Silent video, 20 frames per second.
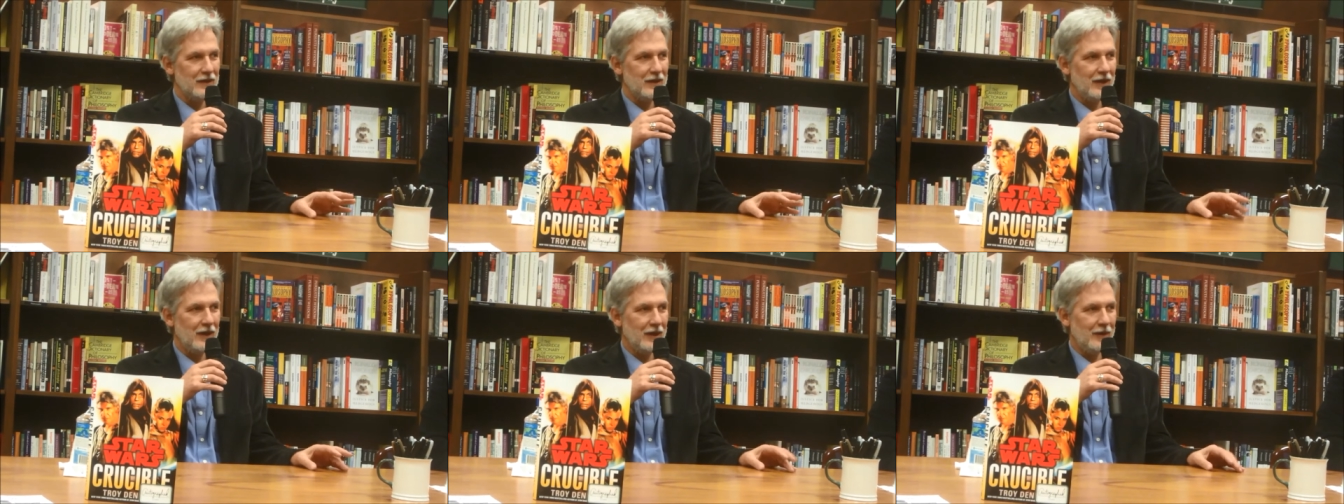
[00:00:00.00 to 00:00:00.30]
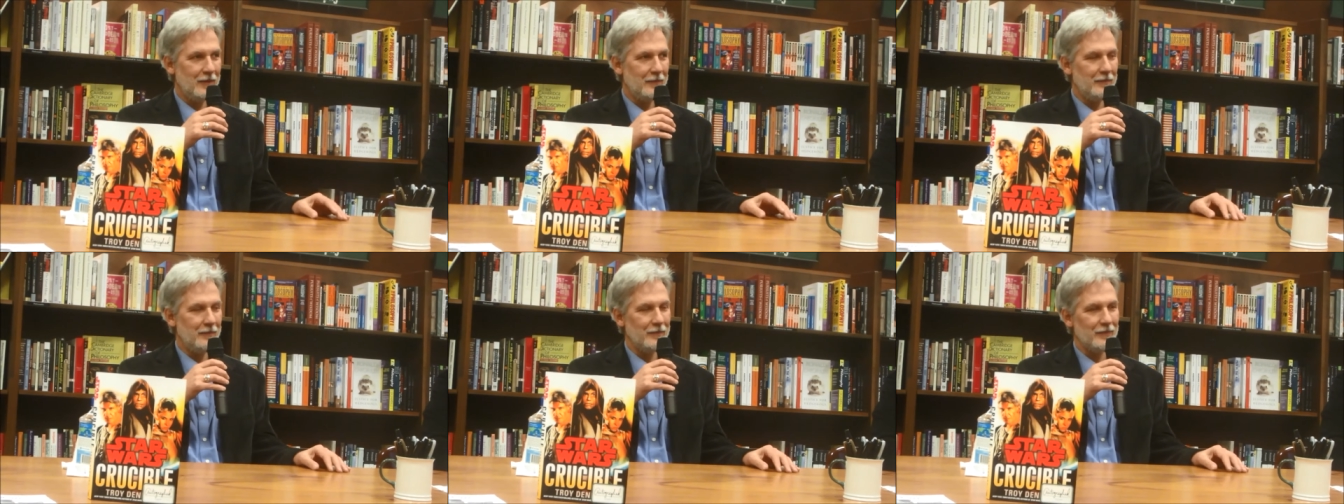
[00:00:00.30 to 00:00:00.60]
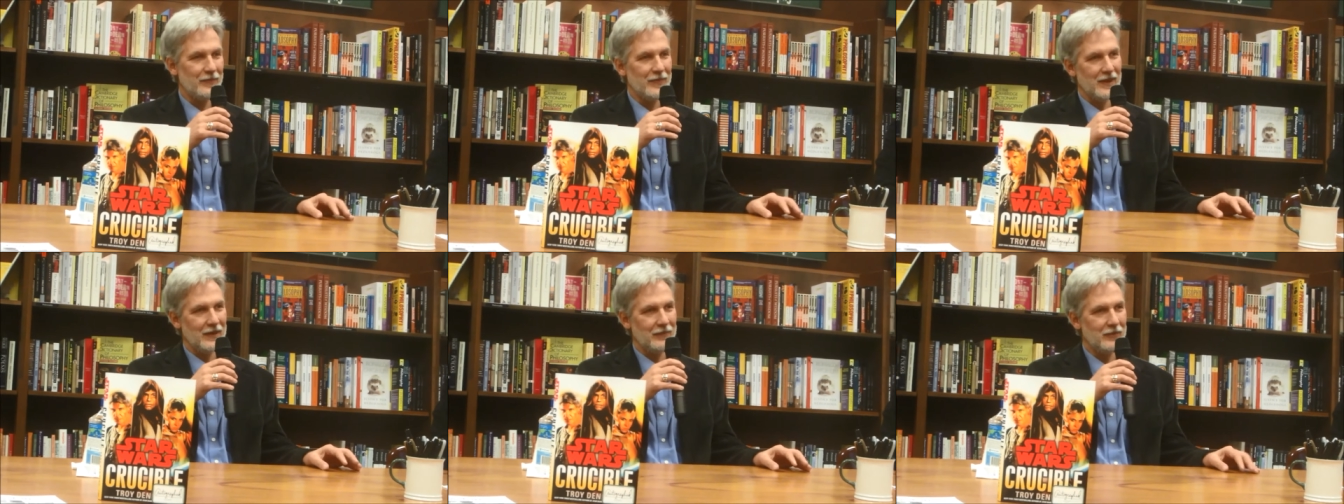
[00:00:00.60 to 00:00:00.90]
Um,
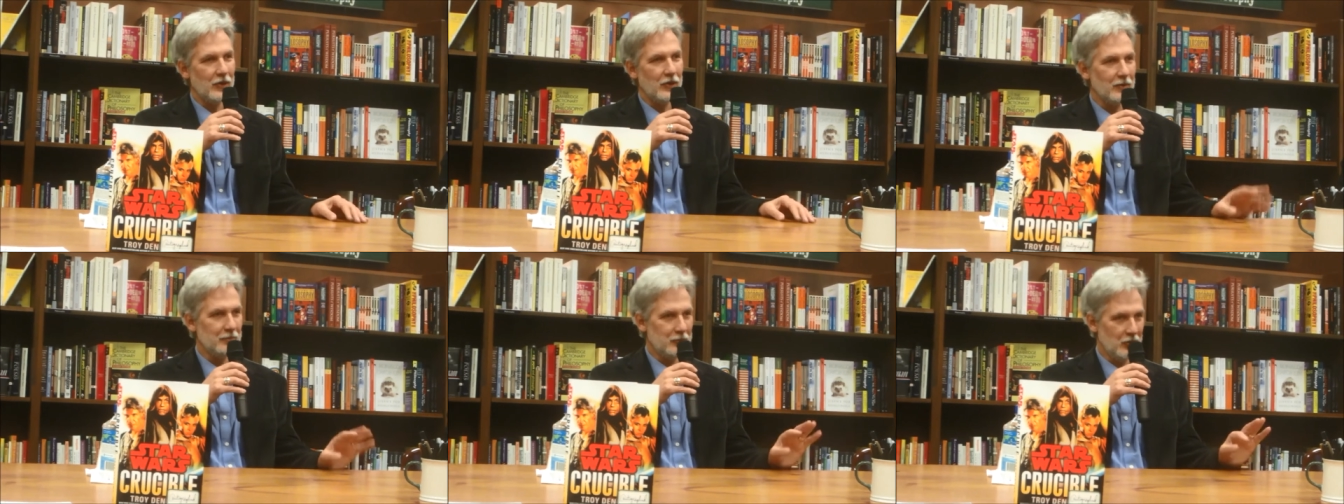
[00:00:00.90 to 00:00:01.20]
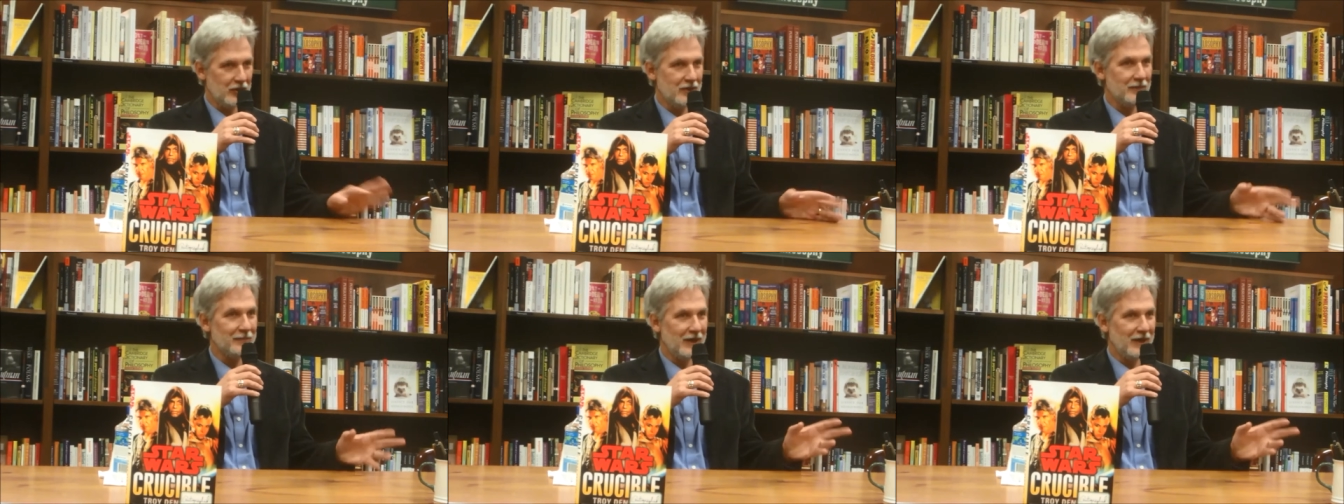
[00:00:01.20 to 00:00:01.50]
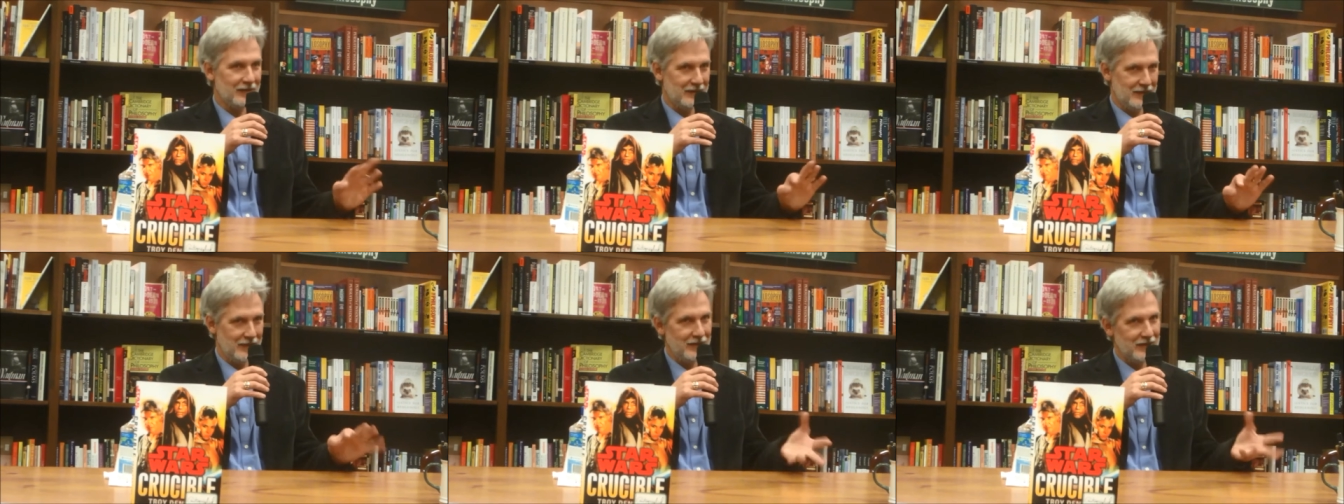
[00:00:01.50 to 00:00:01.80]
I wrote a book
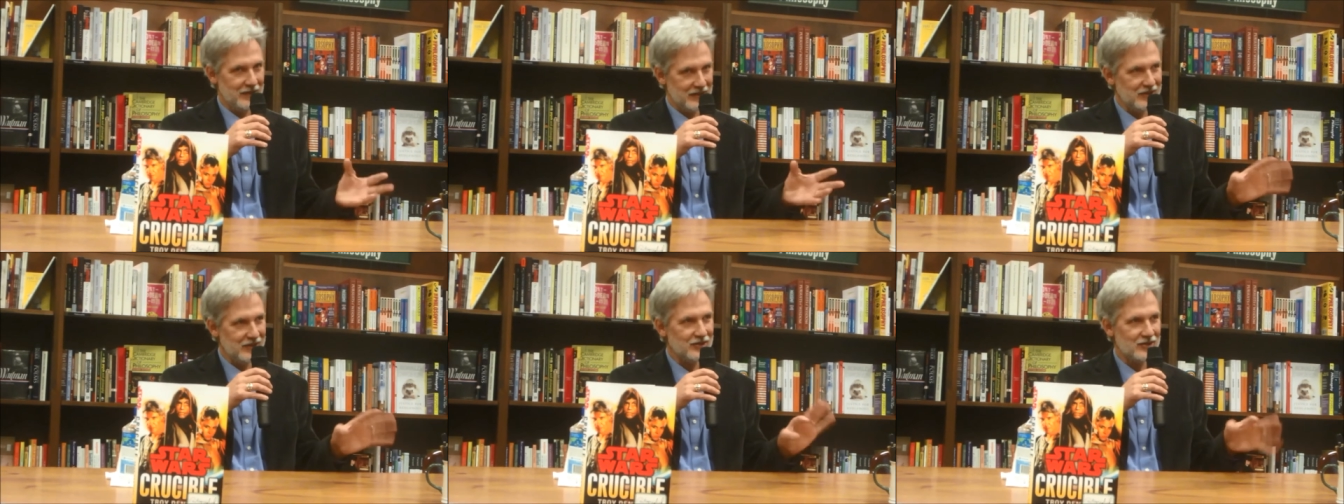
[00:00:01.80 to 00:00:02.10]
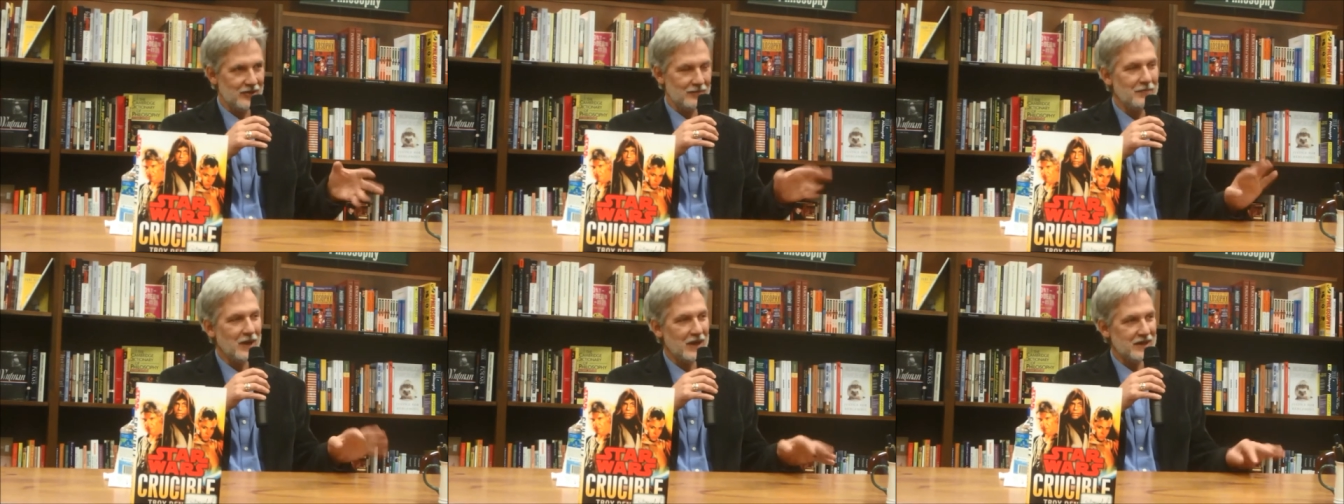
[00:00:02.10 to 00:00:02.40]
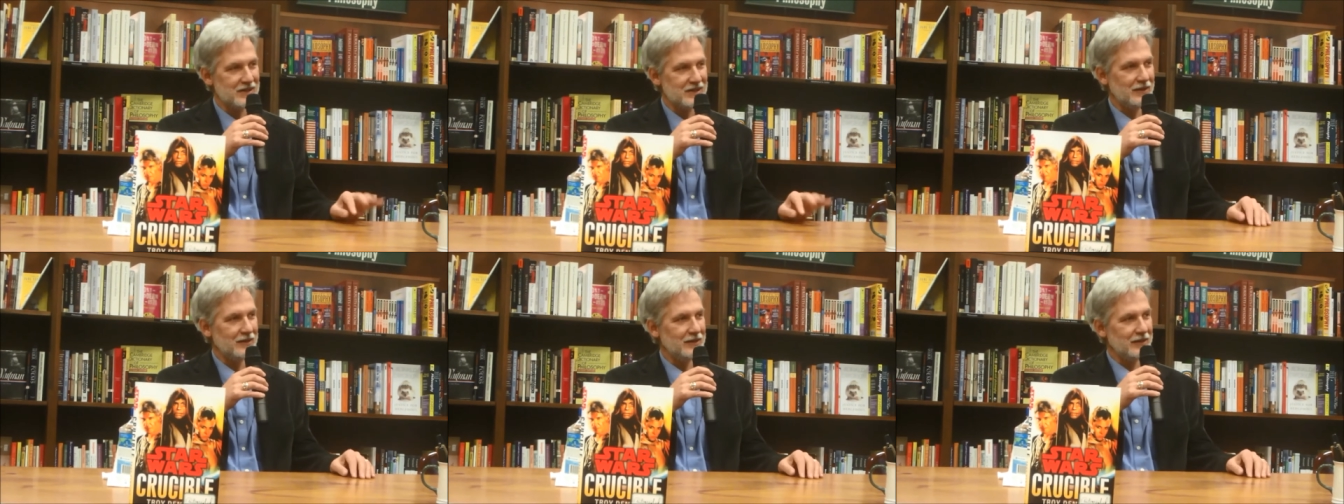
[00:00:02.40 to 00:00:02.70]
about the decision
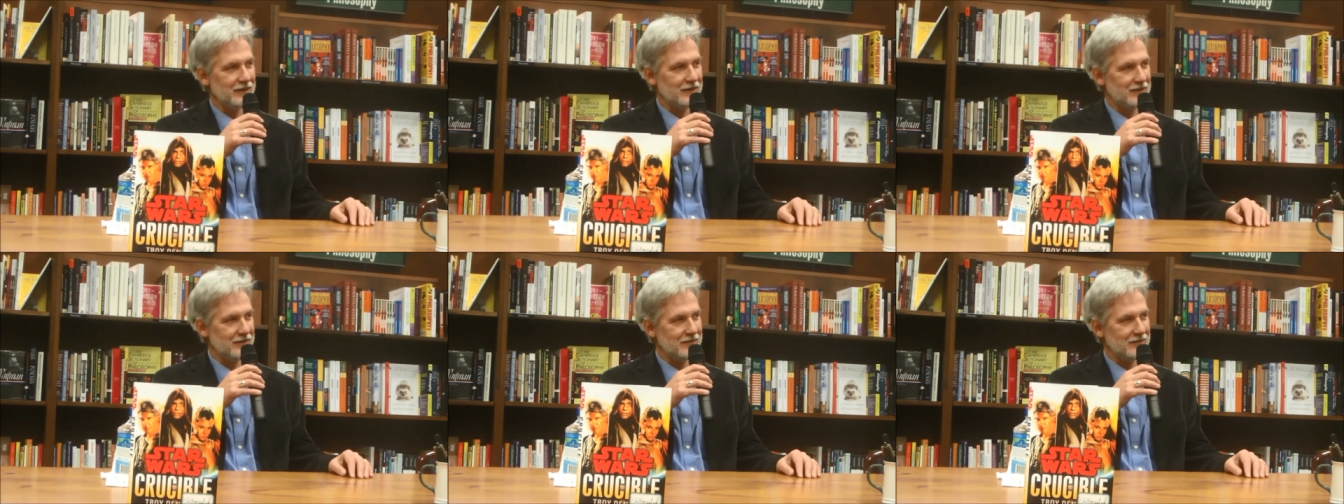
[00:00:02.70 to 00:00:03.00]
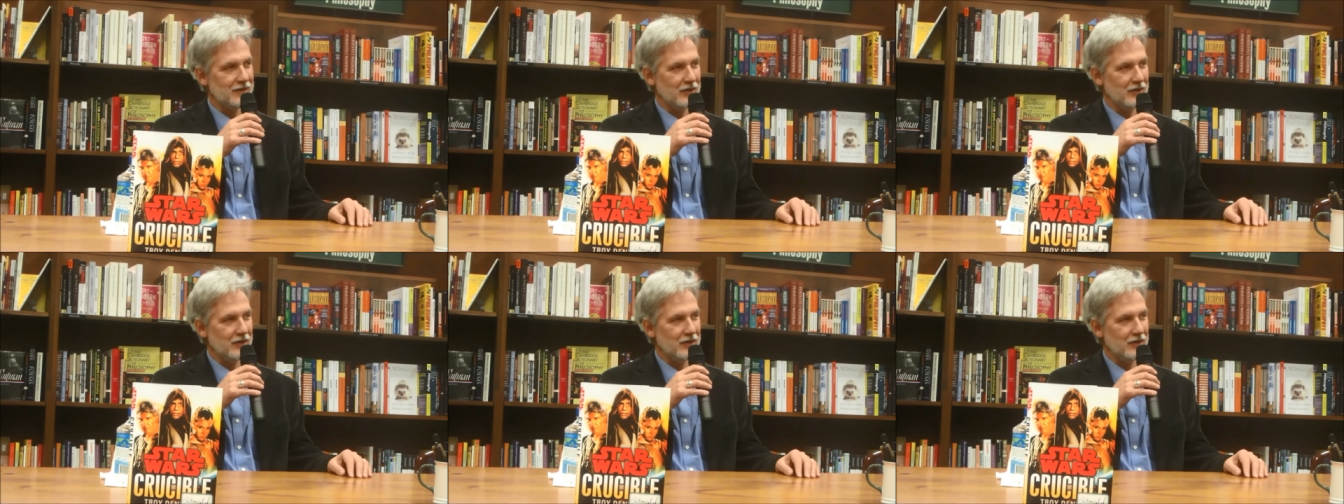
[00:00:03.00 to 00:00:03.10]
basically